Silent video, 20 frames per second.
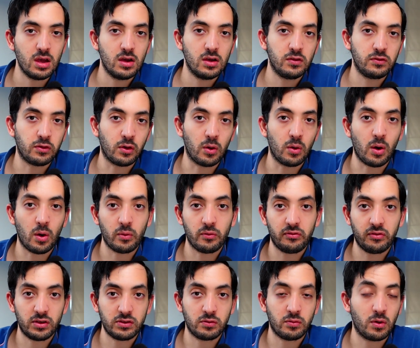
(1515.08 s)
So
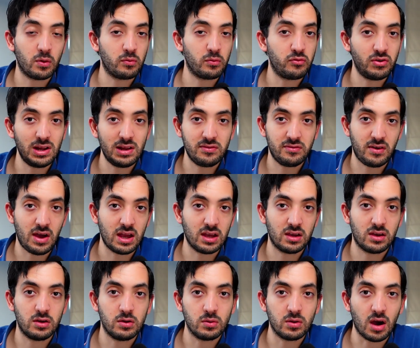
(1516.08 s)
first of all, I want to really
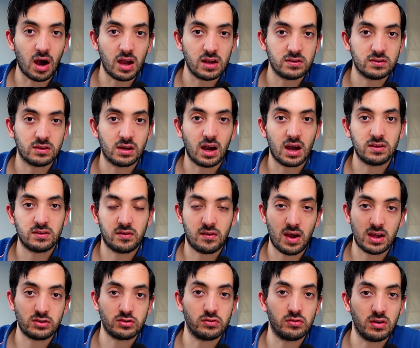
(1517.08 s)
thank you guys, the guys that have
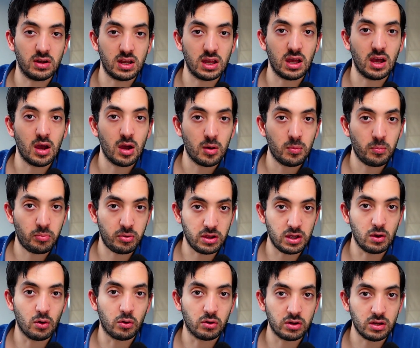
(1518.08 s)
actually already
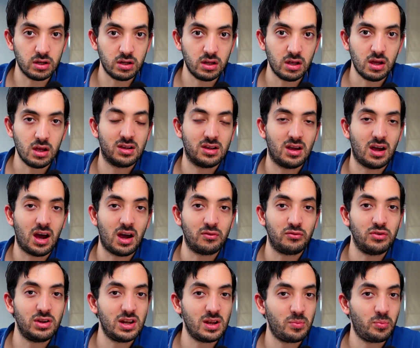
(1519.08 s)
pre-ordered. I
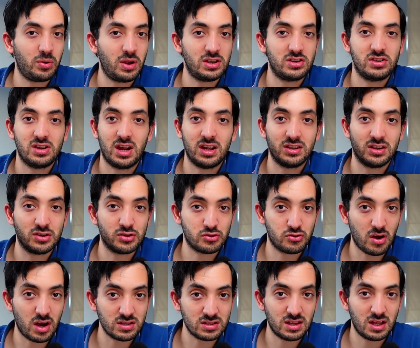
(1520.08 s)
really appreciate the
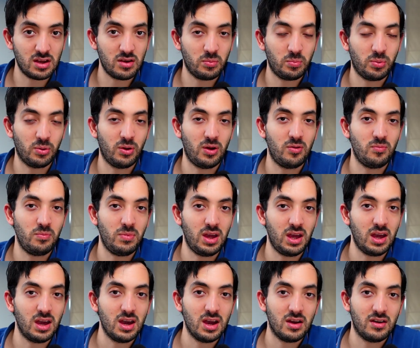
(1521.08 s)
trust that you put in
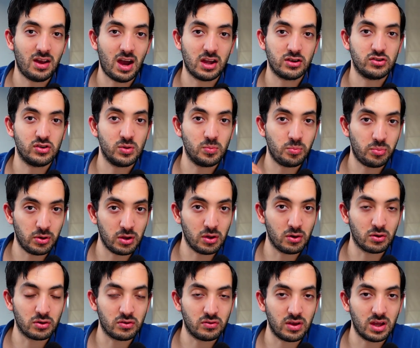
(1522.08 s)
me and actually
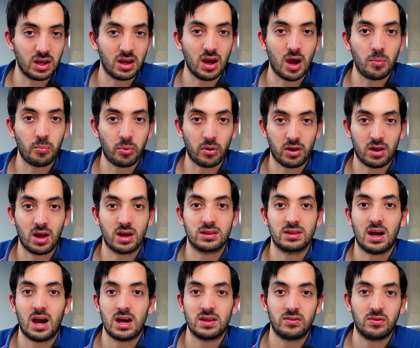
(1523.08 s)
pre-ordering a product that